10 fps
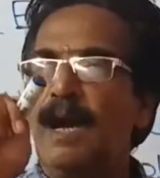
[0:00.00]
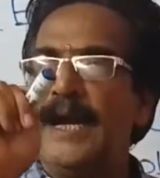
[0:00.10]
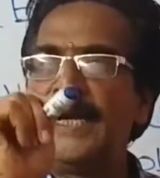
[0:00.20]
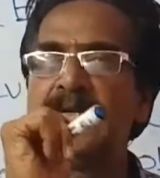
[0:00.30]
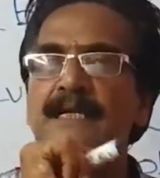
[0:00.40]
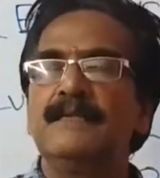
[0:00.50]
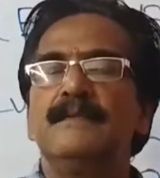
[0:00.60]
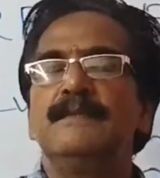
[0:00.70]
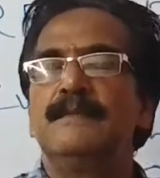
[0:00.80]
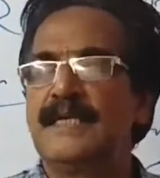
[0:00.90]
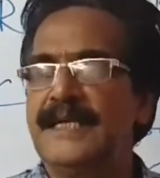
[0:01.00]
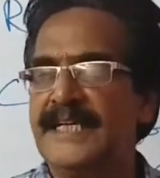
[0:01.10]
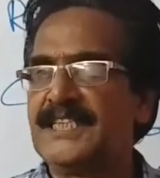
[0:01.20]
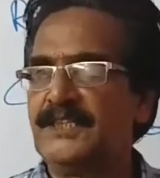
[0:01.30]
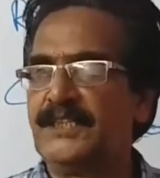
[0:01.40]
And the
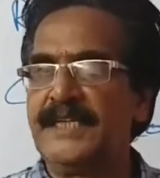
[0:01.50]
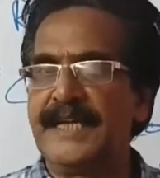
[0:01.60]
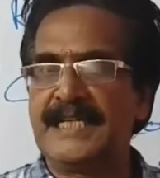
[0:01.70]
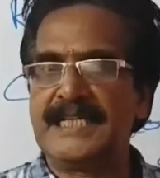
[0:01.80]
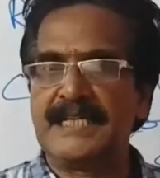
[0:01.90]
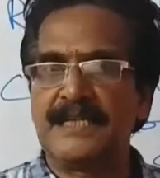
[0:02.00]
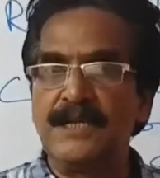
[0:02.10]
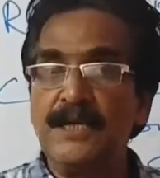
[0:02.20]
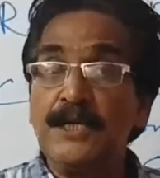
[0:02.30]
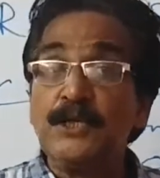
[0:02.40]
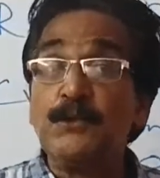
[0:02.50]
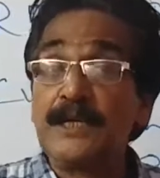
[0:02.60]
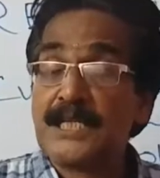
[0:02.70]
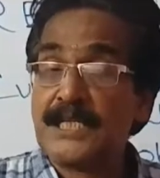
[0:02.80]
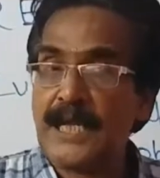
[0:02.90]
next thing is
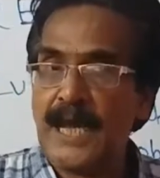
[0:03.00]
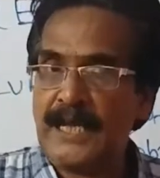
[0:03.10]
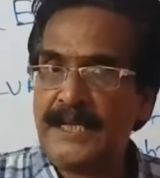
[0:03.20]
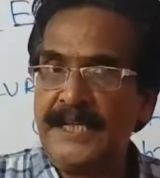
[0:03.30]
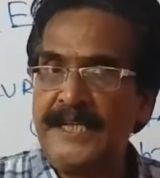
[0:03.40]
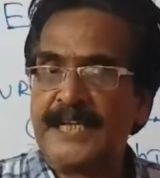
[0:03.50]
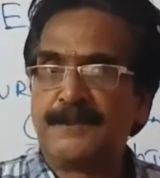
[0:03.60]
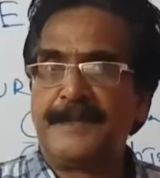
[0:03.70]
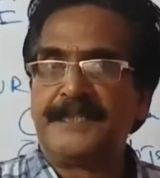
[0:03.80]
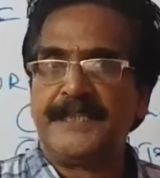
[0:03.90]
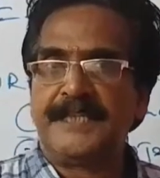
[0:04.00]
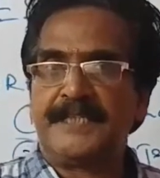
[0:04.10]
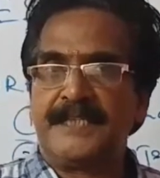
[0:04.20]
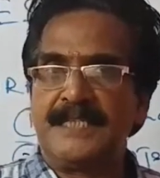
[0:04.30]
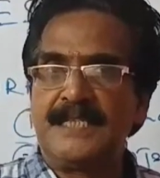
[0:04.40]
your salary
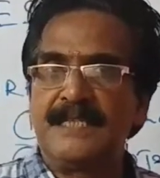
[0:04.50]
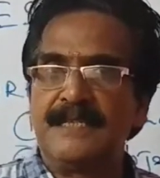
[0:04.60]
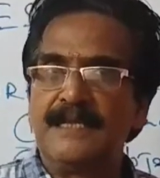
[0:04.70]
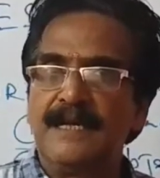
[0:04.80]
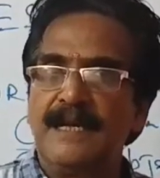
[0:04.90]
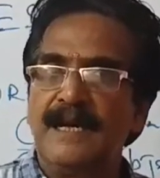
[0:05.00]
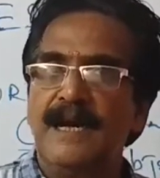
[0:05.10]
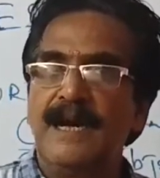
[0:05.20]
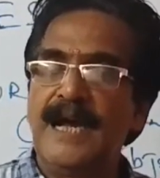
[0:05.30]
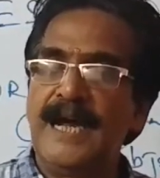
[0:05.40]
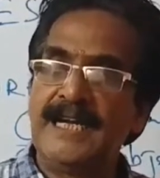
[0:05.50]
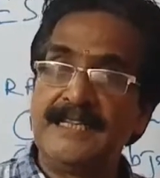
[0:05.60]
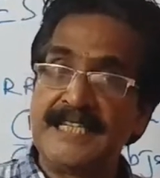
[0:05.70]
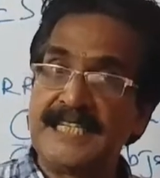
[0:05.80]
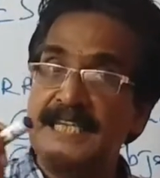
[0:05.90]
expectations
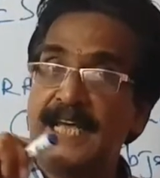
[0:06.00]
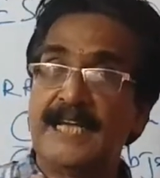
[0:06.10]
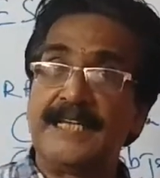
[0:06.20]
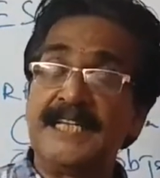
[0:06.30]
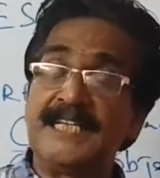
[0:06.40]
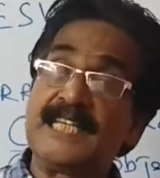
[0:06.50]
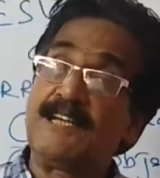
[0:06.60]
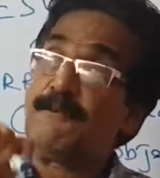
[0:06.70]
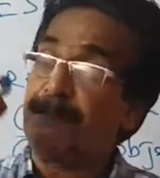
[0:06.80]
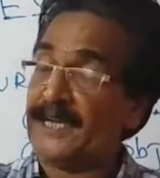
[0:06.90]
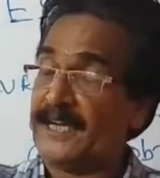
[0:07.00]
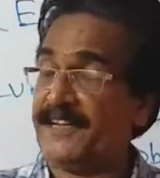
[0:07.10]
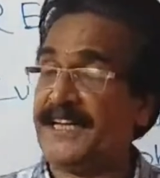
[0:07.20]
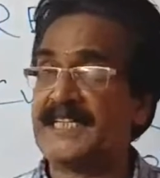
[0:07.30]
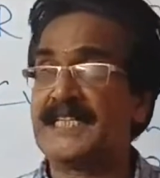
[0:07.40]
and the salaries of
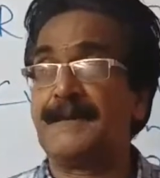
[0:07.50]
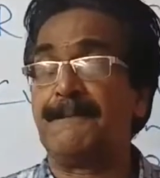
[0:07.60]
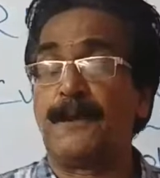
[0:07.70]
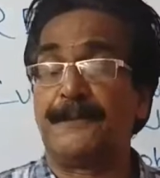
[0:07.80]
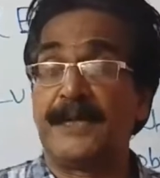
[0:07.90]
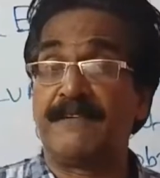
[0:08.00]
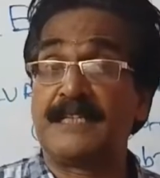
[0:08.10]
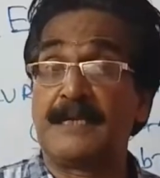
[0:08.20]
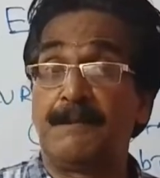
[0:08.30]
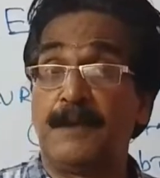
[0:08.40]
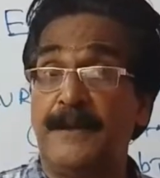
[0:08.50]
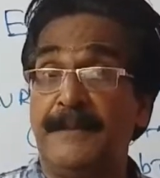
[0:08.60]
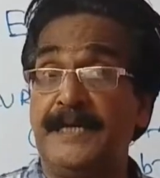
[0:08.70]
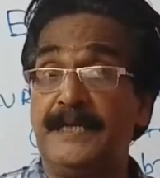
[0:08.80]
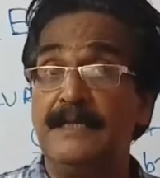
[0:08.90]
previous
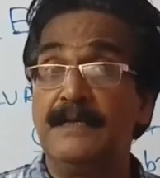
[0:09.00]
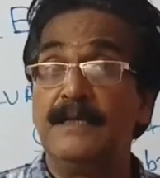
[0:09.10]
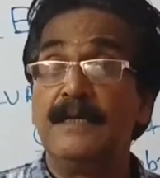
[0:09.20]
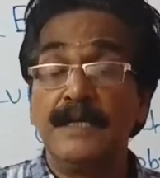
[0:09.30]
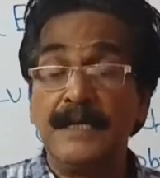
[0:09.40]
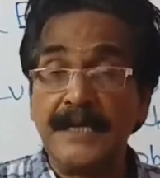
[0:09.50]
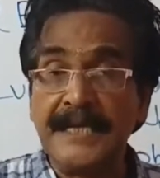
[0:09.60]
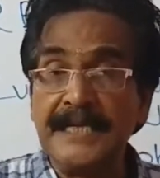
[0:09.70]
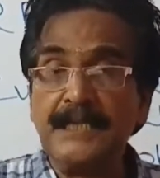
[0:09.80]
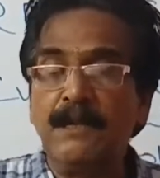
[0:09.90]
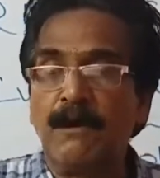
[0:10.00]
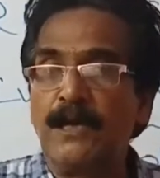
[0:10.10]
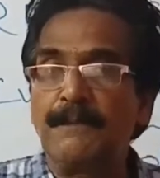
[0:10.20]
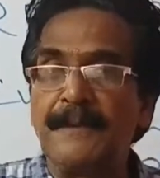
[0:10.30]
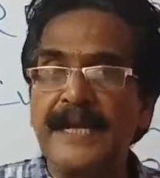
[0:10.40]
employment need
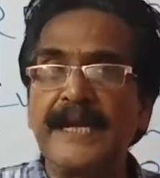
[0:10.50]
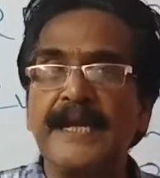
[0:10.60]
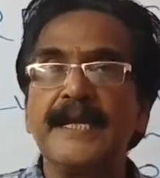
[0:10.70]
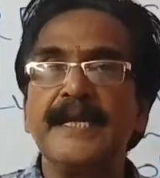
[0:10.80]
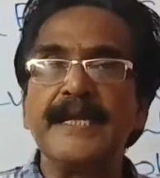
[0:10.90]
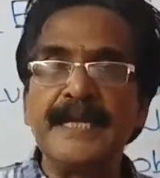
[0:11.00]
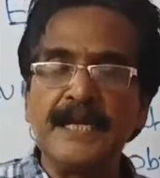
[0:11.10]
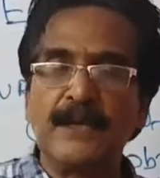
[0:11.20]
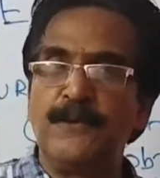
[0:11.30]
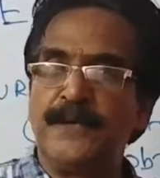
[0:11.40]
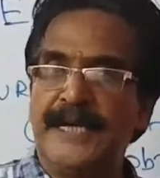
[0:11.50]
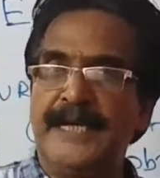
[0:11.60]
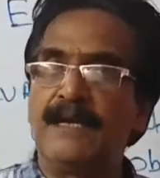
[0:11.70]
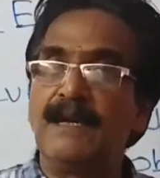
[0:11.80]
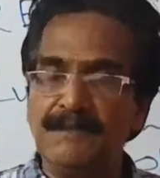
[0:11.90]
not be
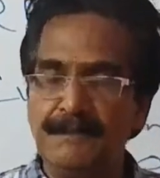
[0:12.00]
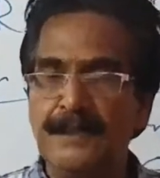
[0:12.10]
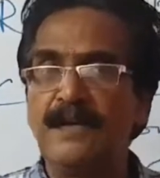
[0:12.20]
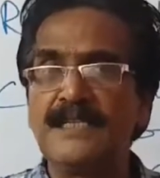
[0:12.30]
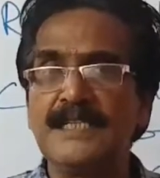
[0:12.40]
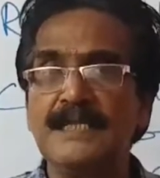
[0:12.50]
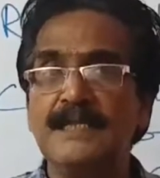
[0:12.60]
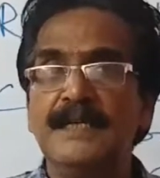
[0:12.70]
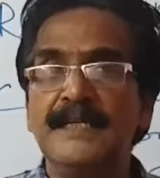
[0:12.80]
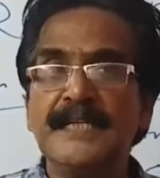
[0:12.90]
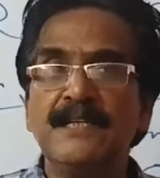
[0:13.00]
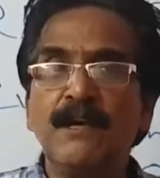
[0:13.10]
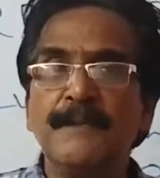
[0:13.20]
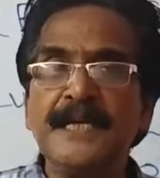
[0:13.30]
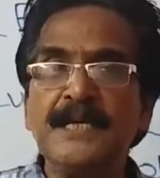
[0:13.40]
included. Because need
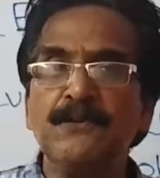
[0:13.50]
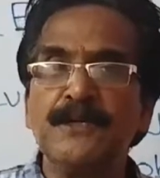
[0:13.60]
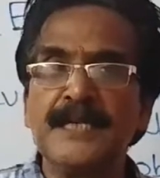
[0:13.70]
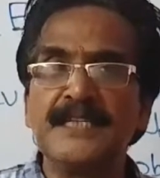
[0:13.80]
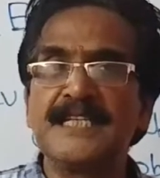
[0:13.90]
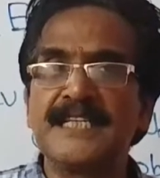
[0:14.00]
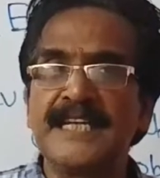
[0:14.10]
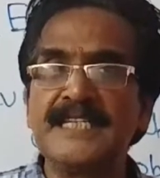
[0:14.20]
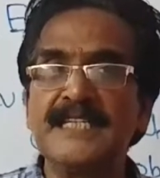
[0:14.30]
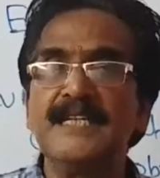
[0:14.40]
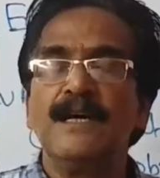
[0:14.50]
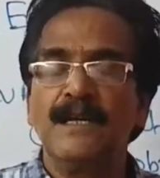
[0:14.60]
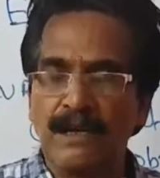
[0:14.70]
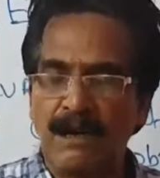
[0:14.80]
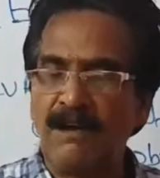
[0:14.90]
not be included in the sense
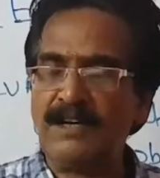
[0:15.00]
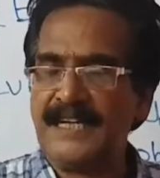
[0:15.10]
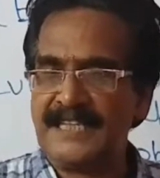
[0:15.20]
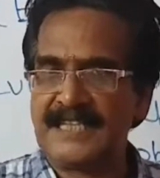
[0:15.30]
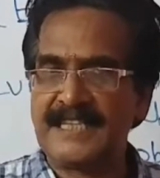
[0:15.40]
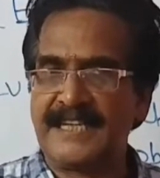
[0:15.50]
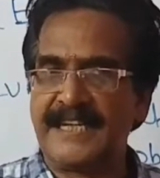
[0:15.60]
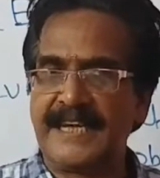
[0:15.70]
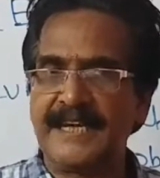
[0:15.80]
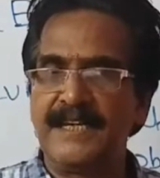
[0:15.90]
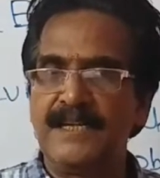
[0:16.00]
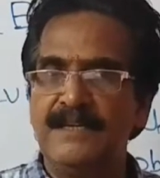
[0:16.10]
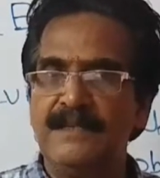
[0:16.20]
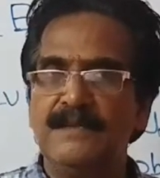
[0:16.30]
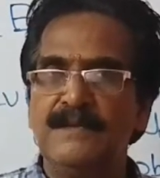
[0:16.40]
not necessary.
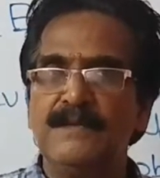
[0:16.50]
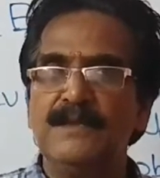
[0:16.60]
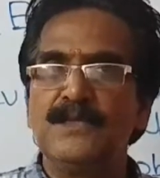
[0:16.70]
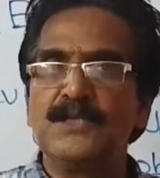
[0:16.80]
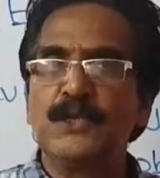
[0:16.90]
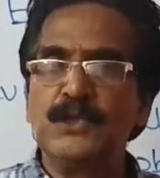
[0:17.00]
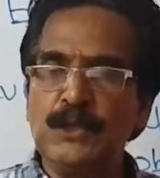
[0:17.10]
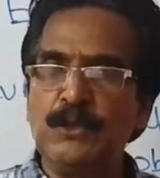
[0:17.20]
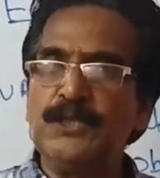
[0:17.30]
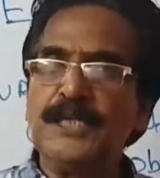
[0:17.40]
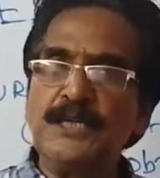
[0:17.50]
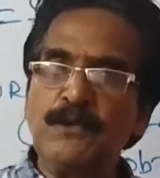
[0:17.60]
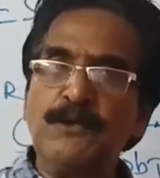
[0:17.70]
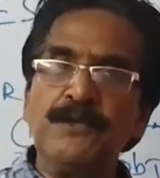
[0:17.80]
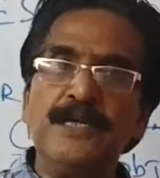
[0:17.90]
So don't
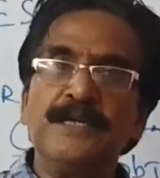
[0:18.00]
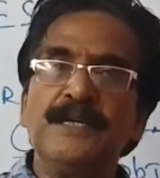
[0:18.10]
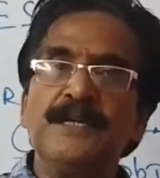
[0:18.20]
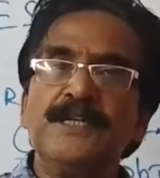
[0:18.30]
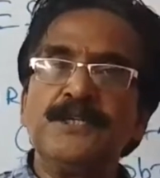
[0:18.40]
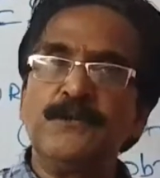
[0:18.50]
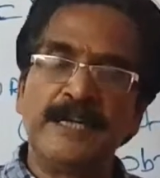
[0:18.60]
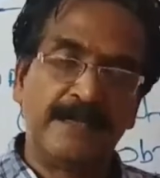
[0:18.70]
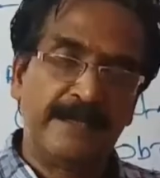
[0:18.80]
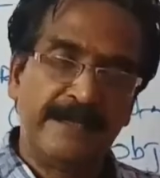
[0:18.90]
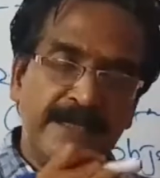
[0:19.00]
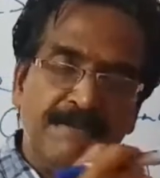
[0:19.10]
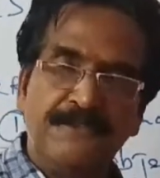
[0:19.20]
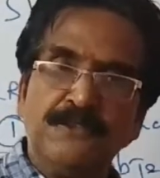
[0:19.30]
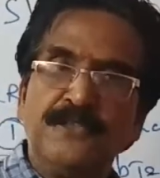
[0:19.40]
include your
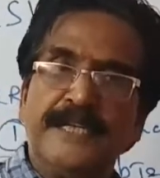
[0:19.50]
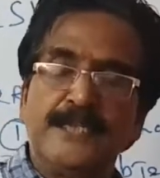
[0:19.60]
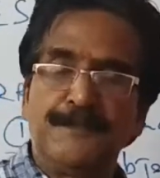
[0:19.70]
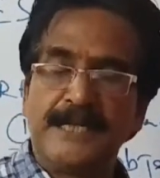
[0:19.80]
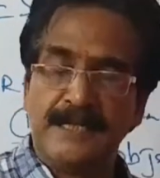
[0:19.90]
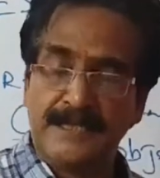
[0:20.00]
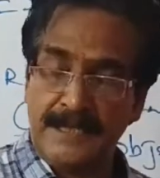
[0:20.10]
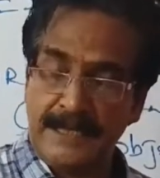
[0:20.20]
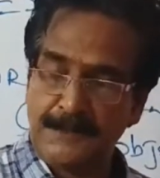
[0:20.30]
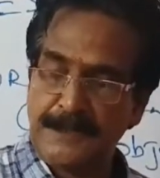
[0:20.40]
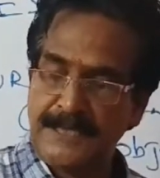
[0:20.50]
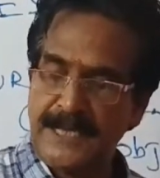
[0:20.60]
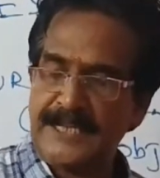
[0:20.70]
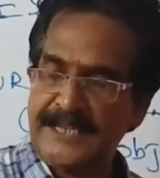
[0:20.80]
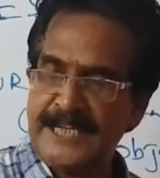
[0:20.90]
future
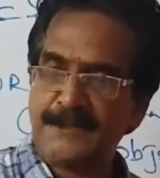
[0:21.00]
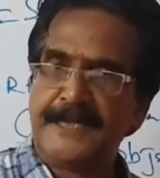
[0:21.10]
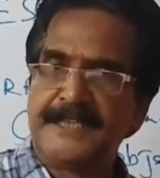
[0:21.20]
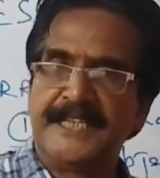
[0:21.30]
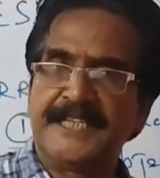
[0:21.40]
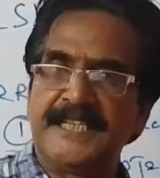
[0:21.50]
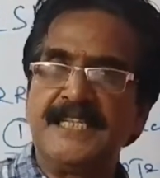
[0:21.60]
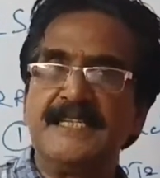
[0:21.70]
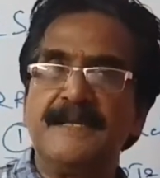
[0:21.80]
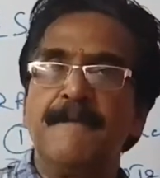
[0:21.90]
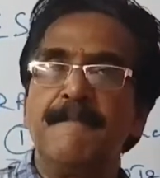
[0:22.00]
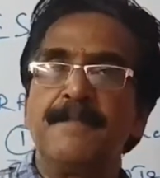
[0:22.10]
salary expectations,